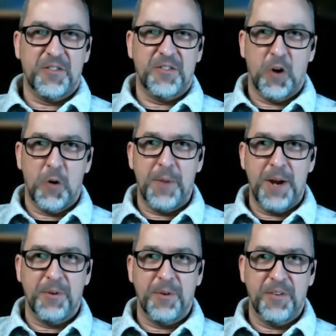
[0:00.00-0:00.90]
term
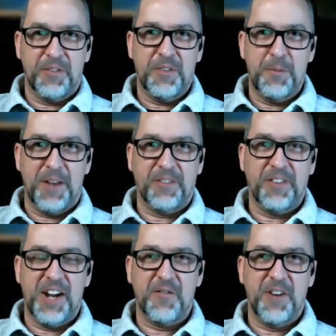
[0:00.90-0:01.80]
paper is the best
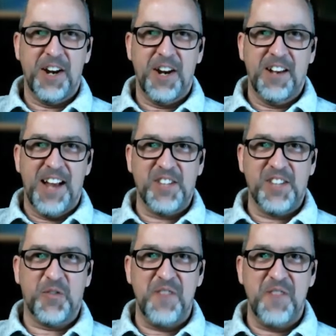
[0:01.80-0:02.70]
thing I've read in the
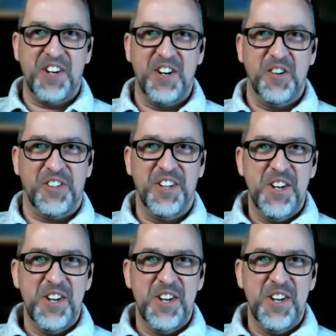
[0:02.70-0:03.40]
last 5 years.